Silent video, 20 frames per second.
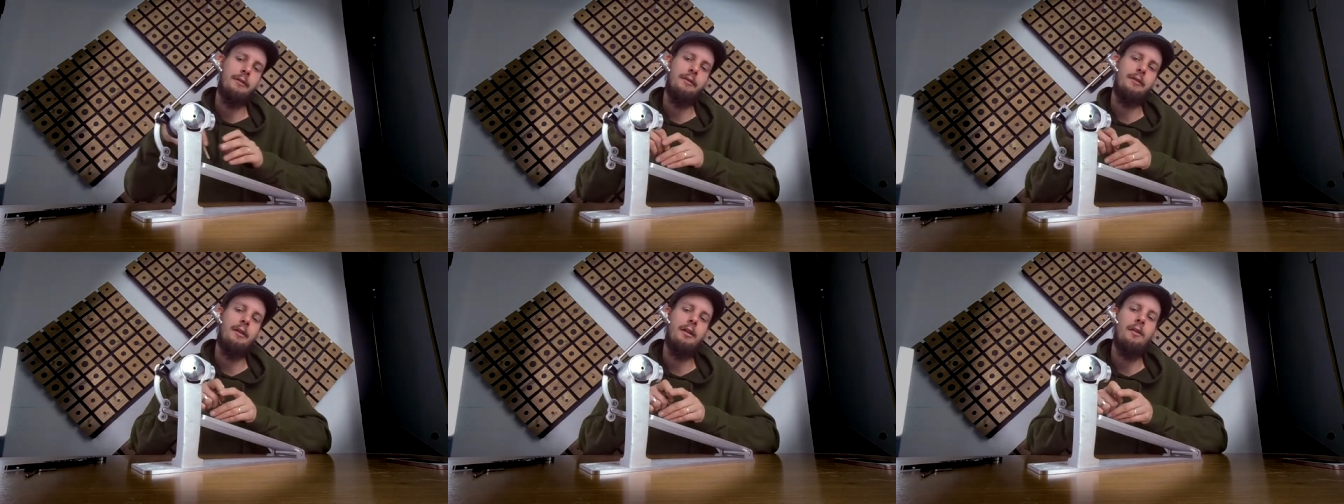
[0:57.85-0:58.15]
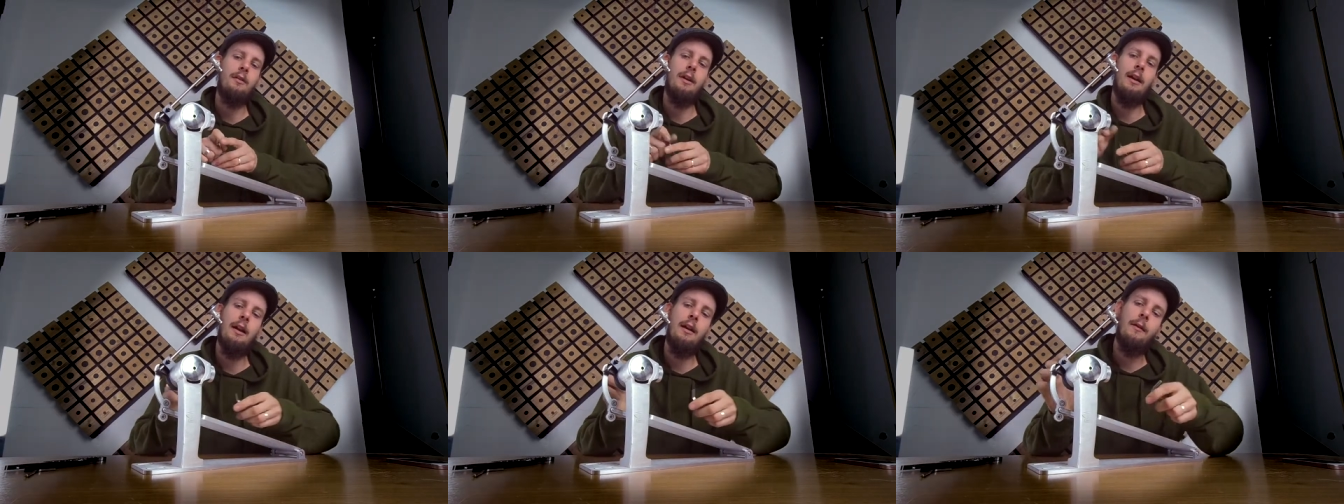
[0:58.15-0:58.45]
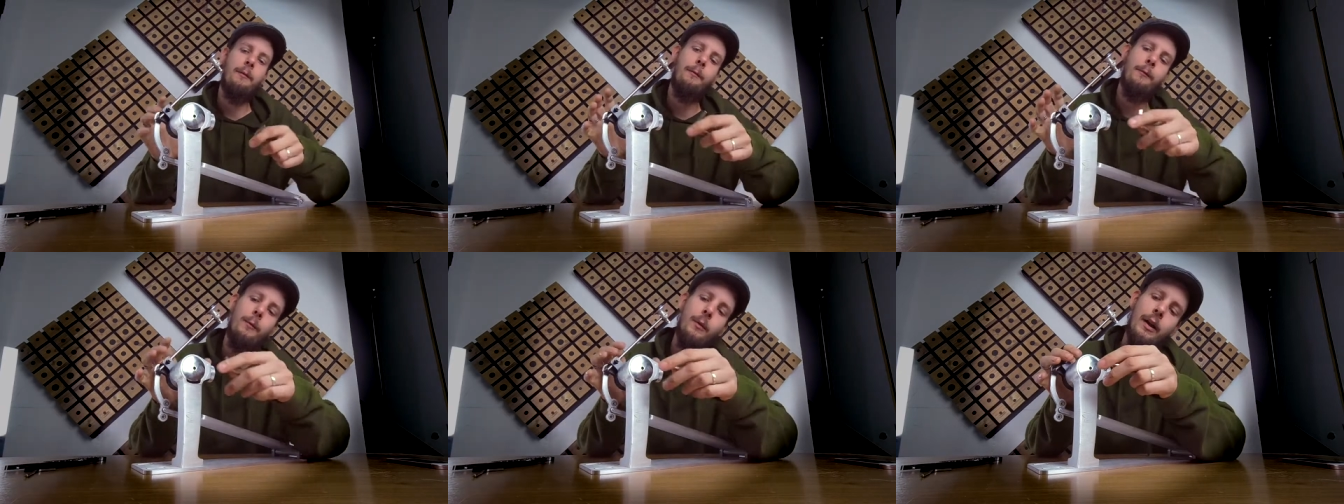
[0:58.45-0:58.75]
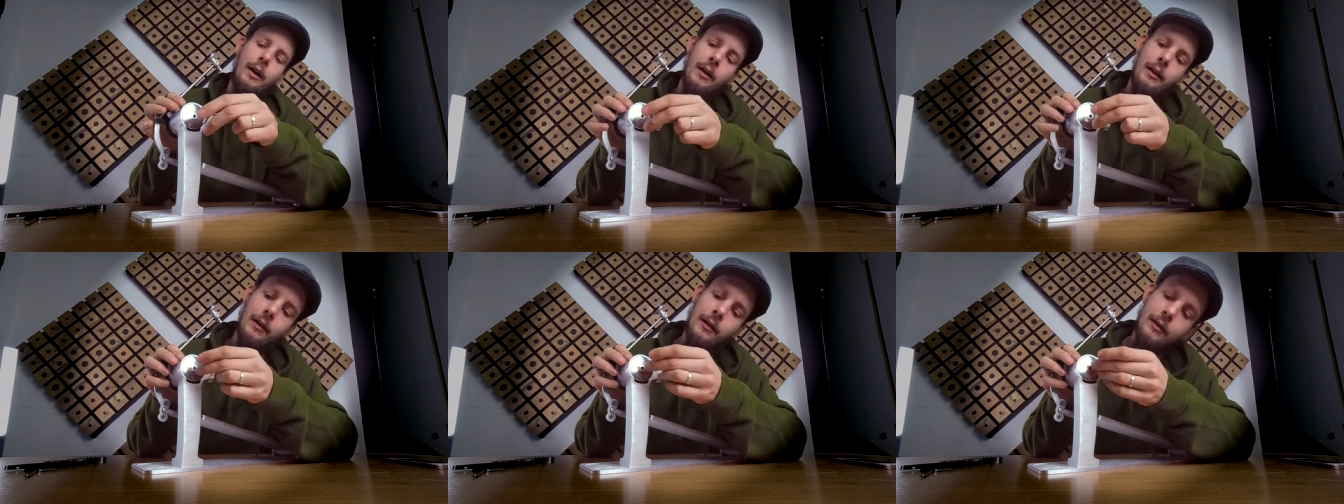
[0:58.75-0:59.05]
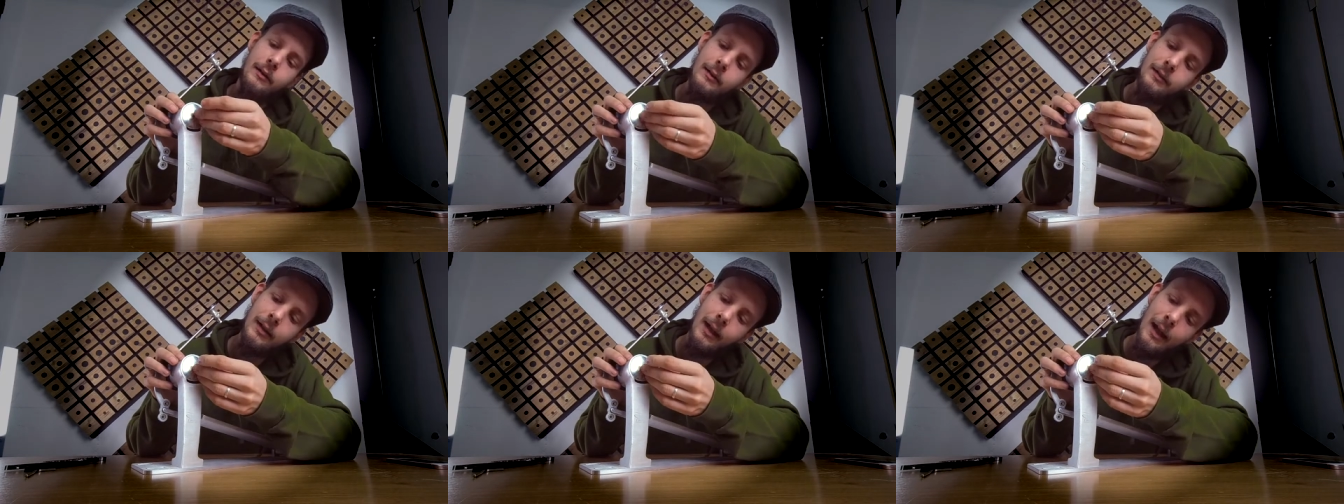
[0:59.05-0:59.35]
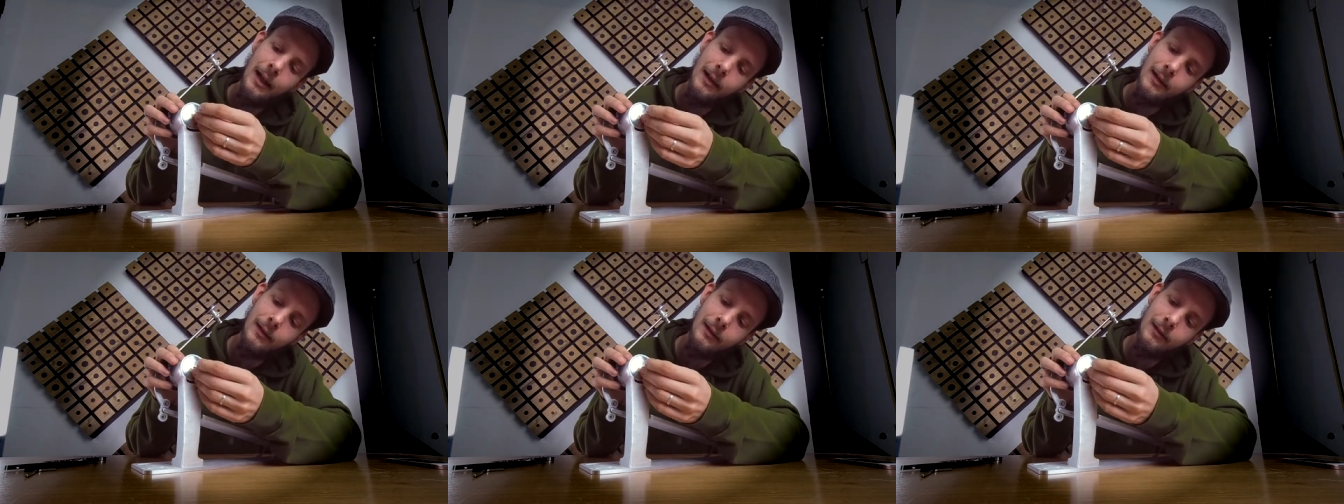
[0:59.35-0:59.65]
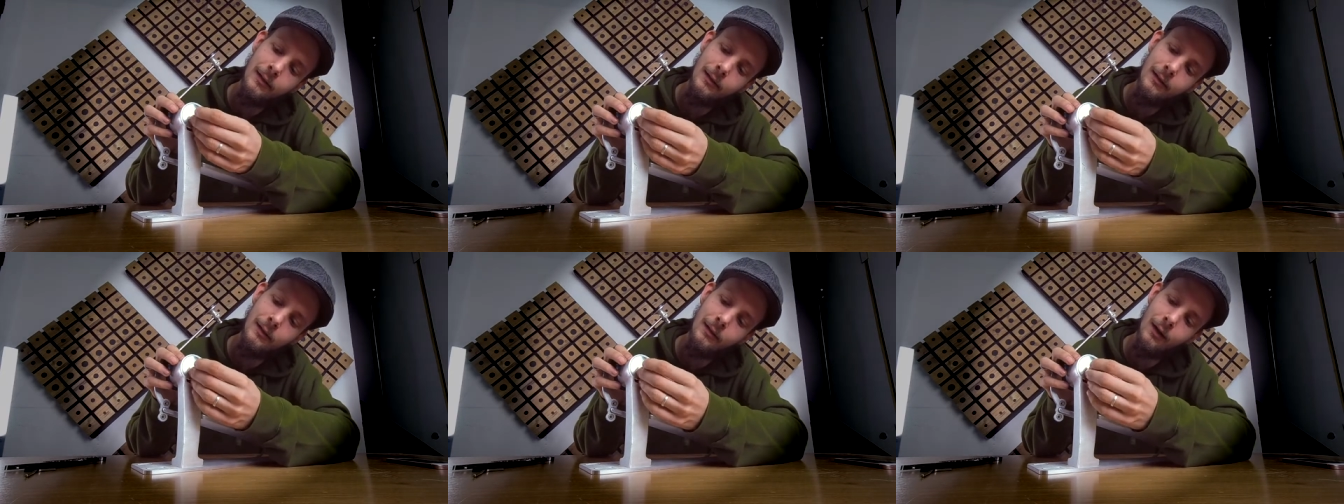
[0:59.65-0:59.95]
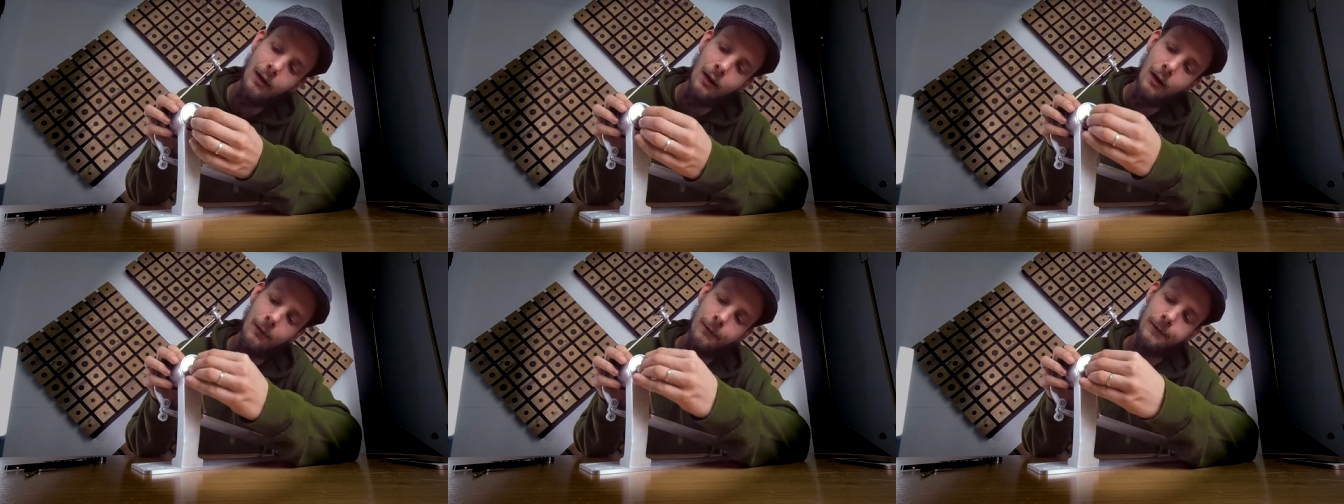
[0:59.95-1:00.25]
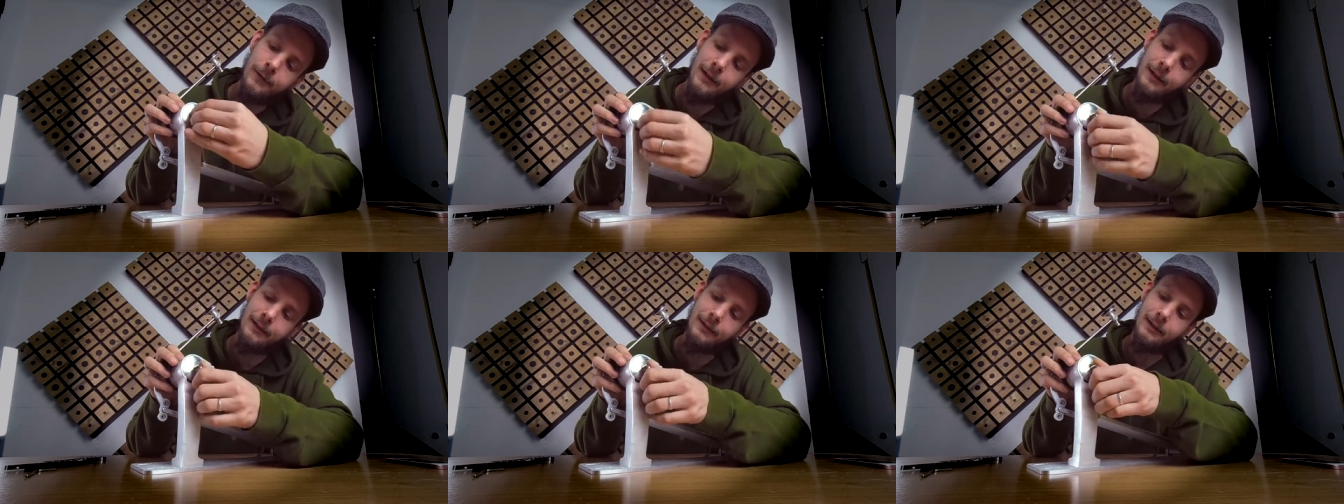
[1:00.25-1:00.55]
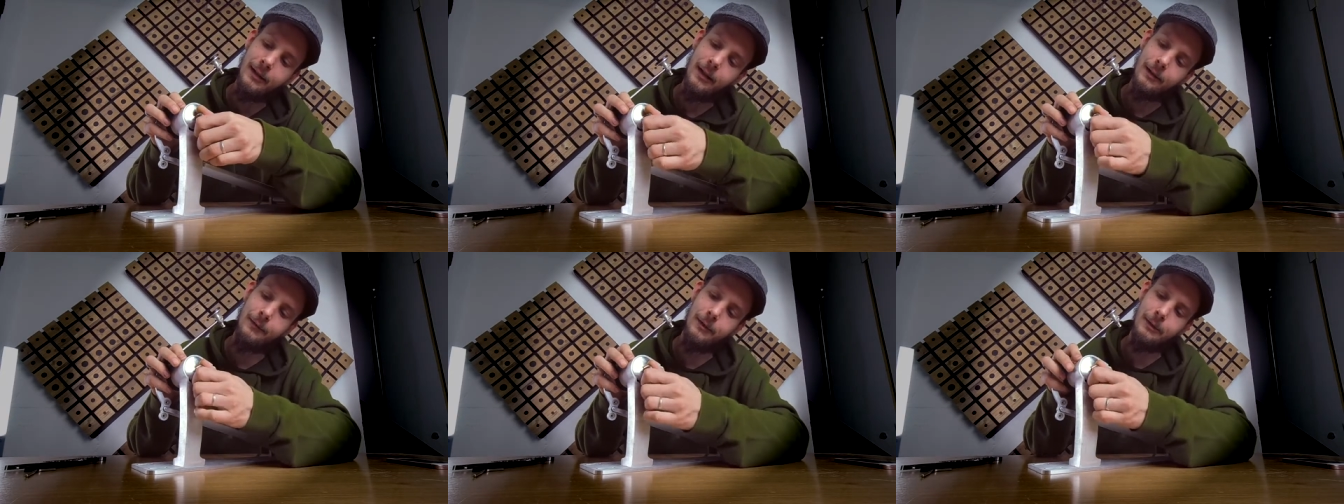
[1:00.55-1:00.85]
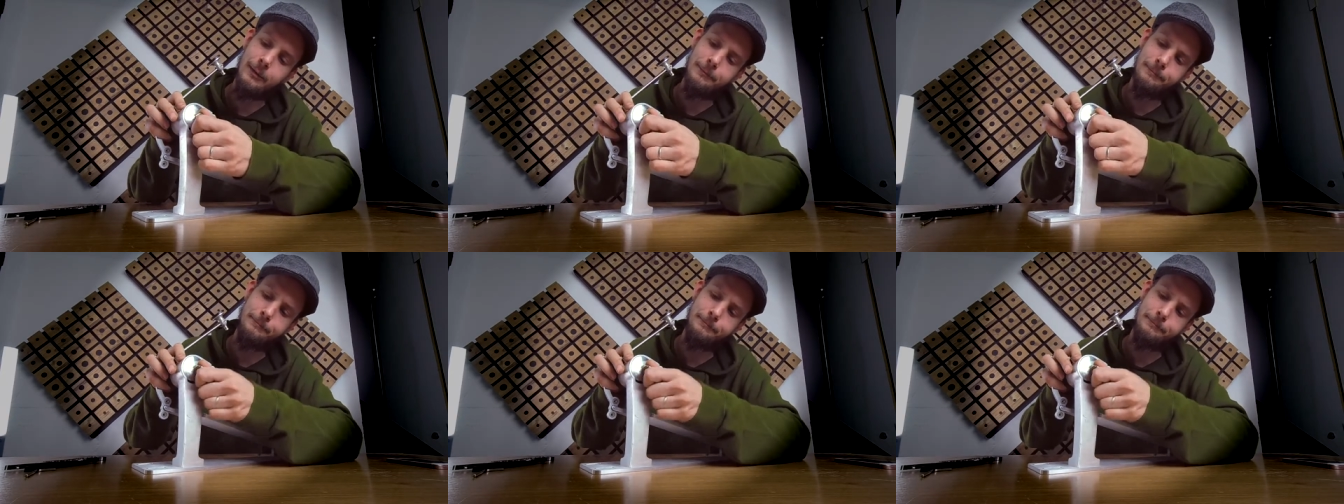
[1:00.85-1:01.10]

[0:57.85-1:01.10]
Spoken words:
so if we take off this cover,